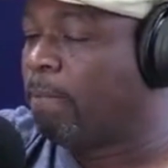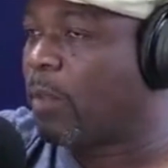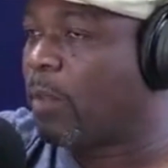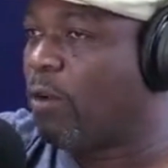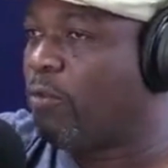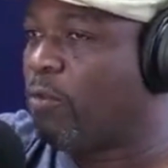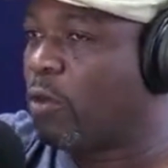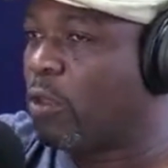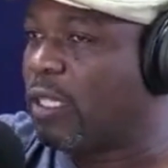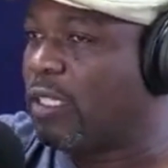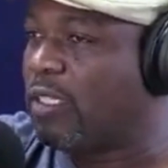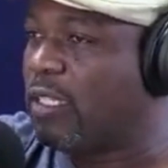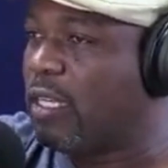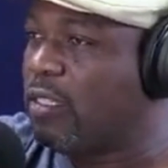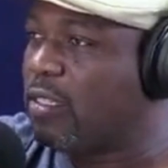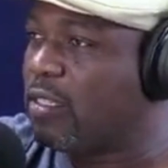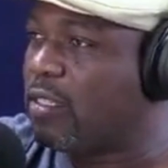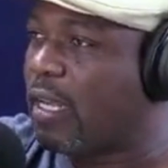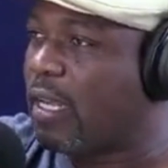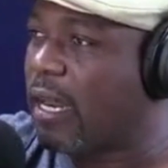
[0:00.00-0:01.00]
for the
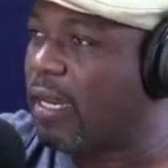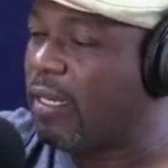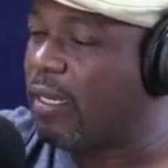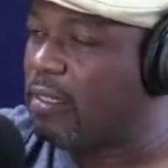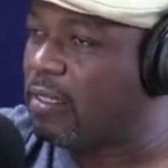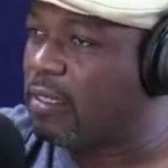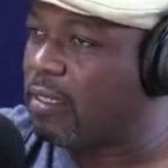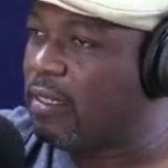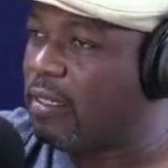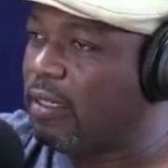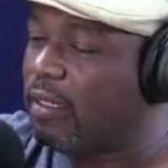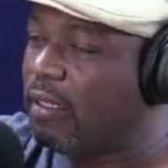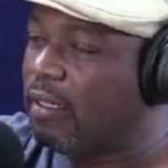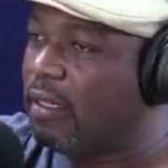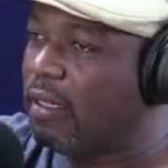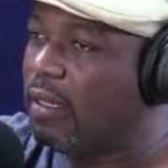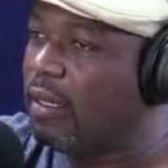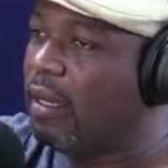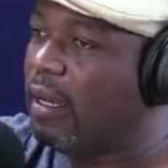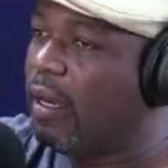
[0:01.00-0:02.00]
gents that are listening,
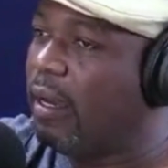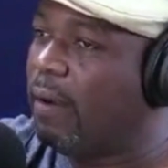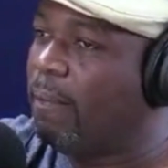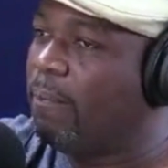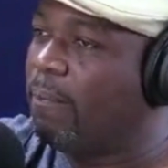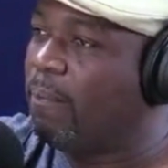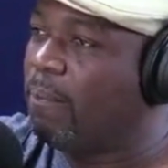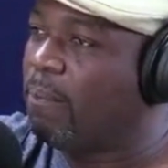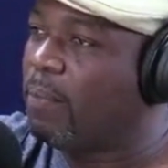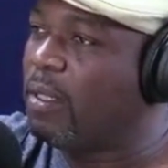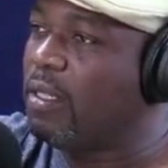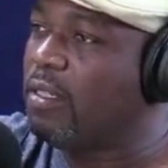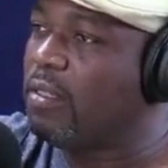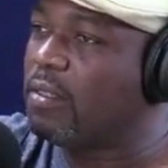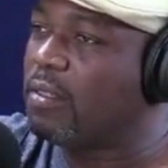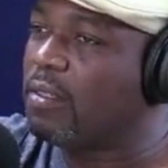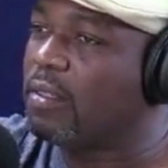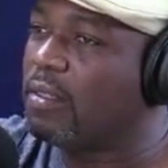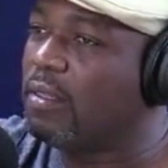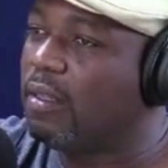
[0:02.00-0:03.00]

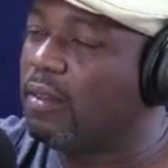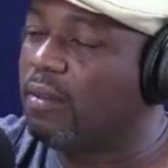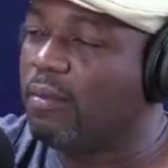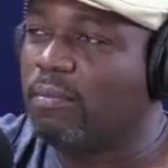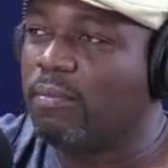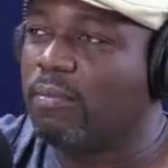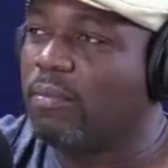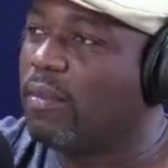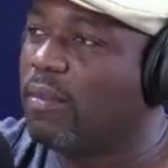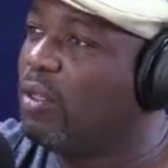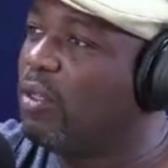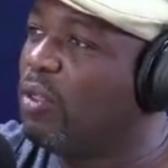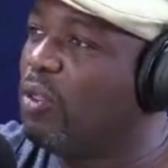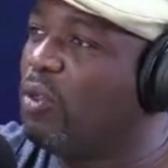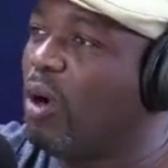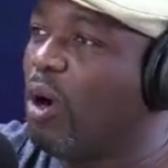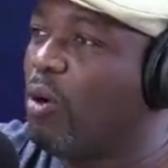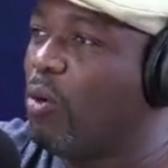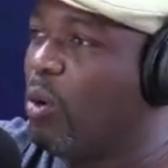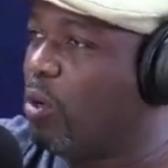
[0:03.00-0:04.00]
please,
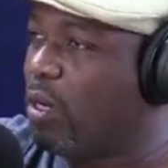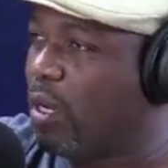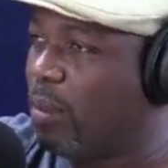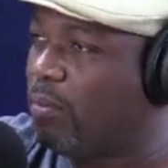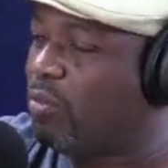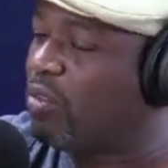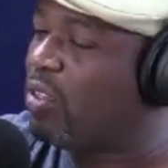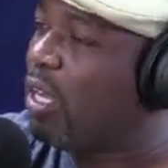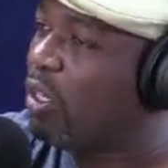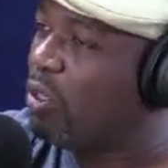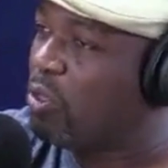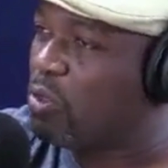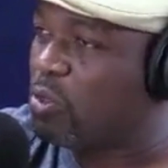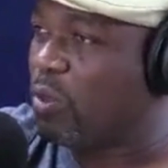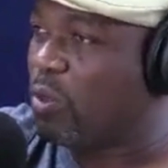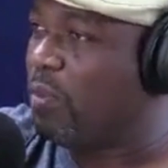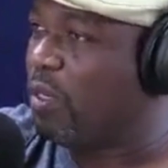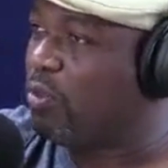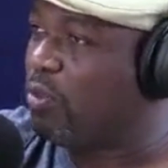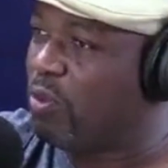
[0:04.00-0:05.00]
you are welcome. Thank you so
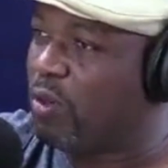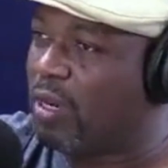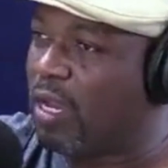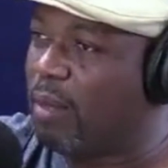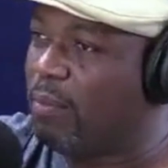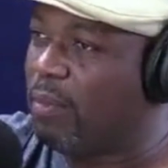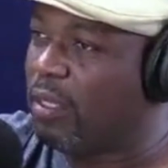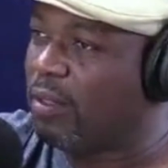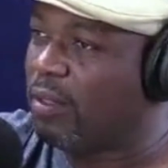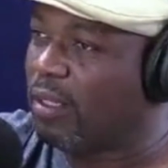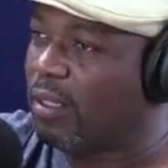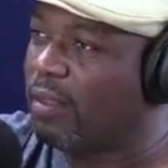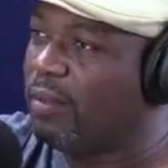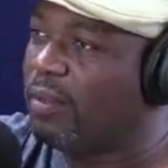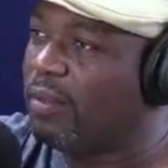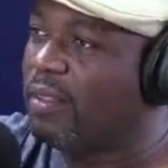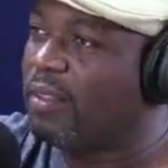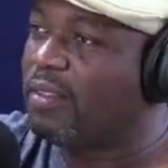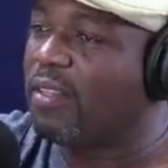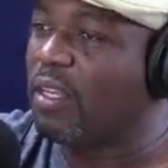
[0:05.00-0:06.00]
much for coming.
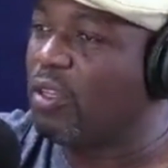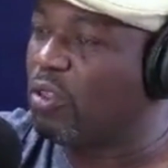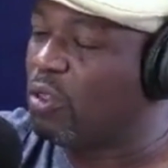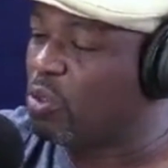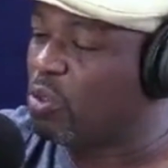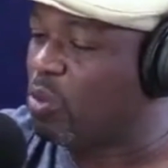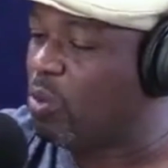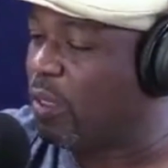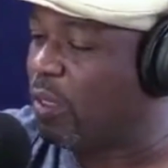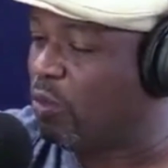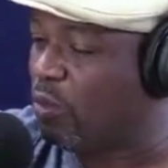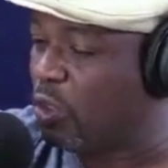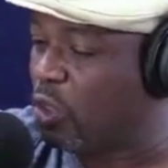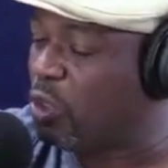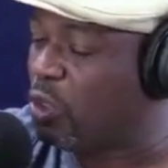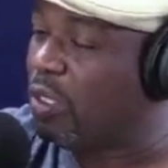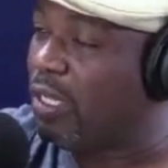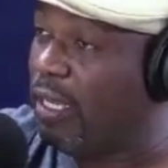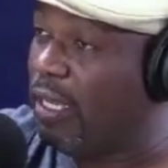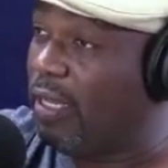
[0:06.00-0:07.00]
Thank you so much for
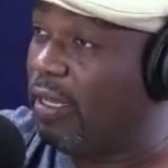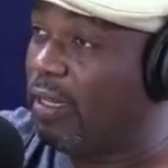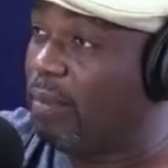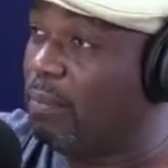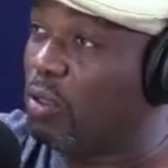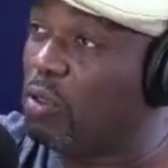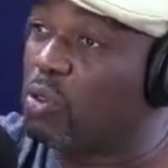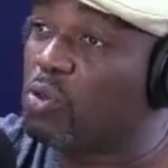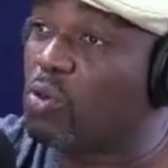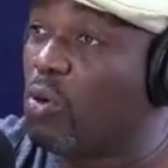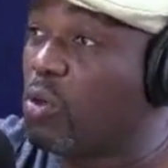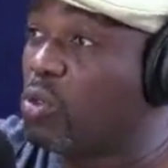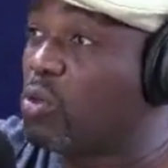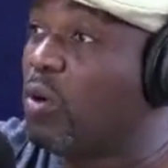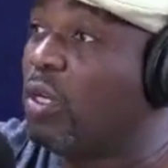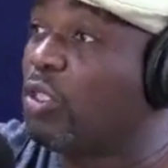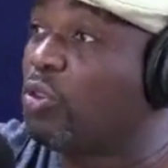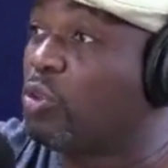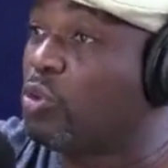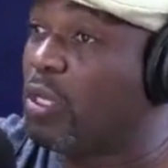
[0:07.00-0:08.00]
tuning in, because we also
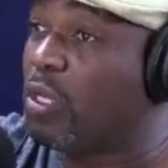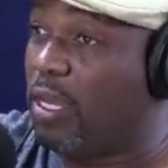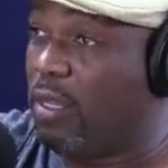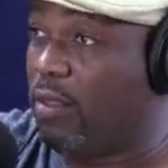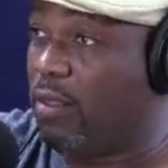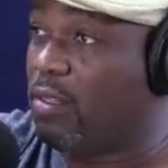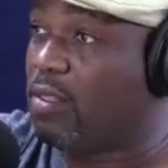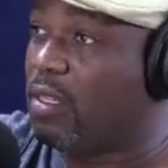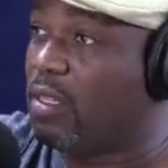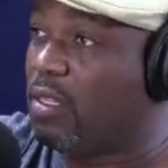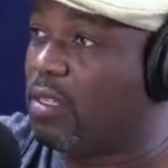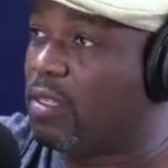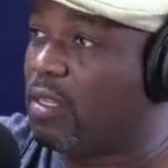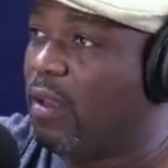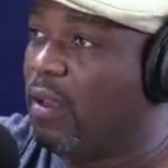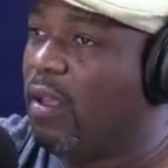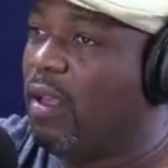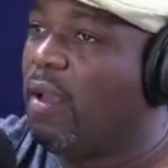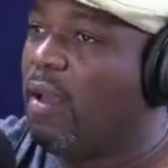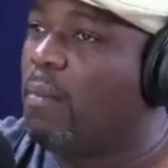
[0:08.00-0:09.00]
want you to hear these things.
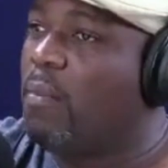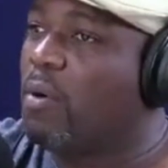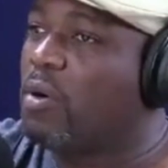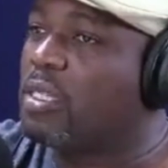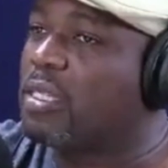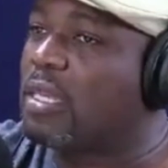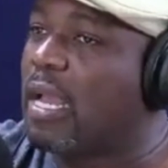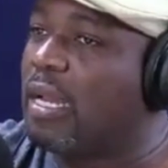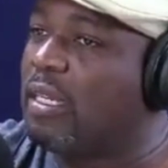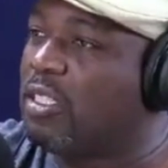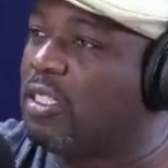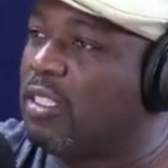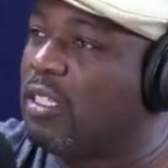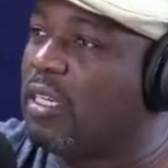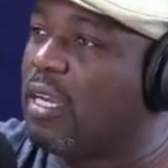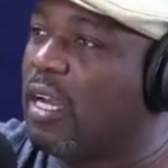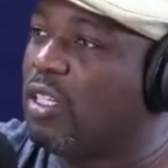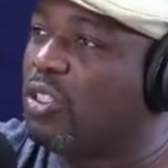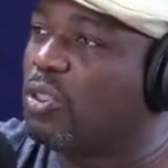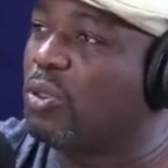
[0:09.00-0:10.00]
Because Kashiji
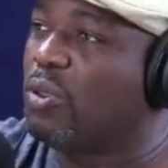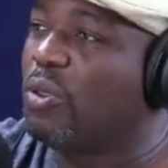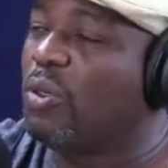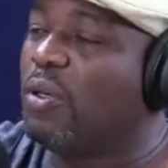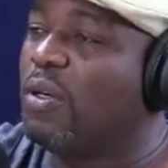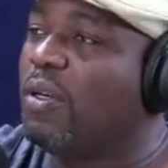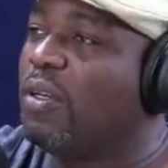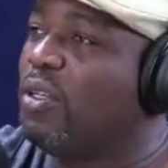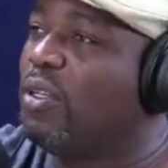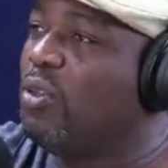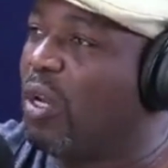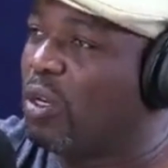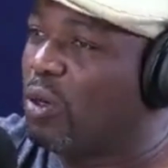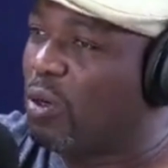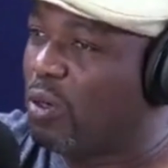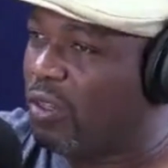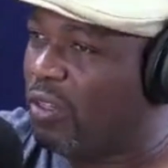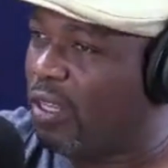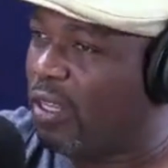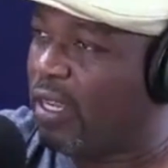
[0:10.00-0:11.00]
Culture, you are
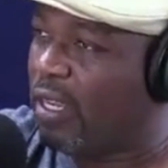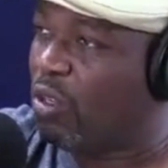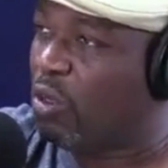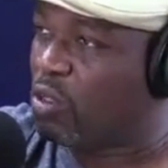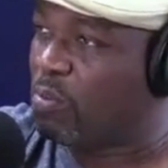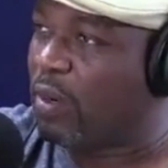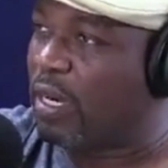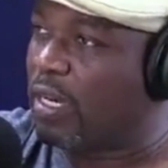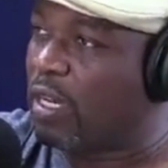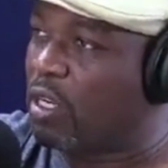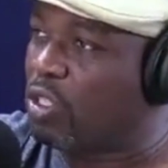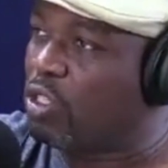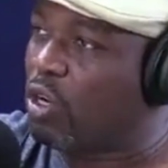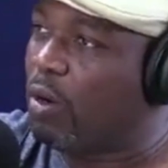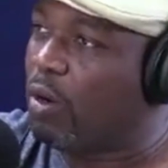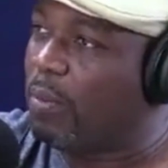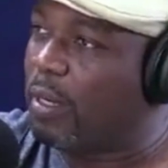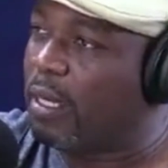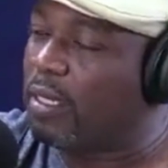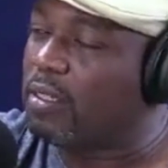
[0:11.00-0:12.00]
not there, those bridal
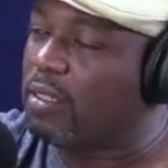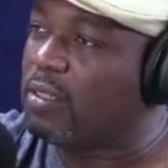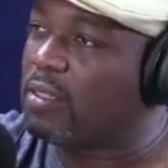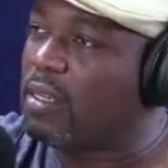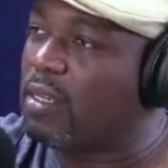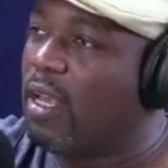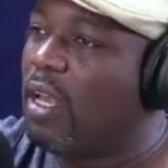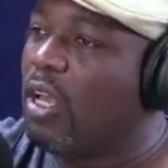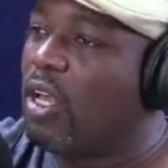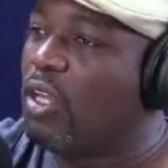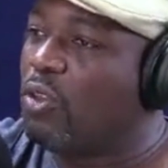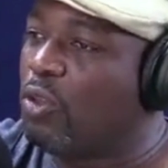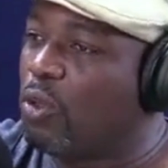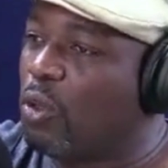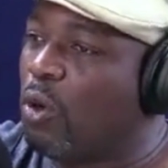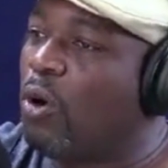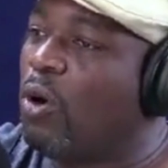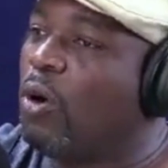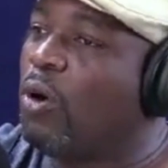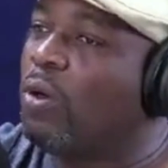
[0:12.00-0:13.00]
shower parties.
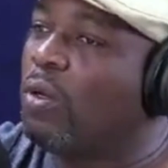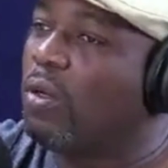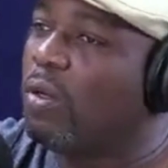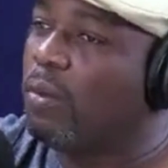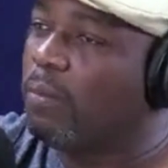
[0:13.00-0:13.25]
Though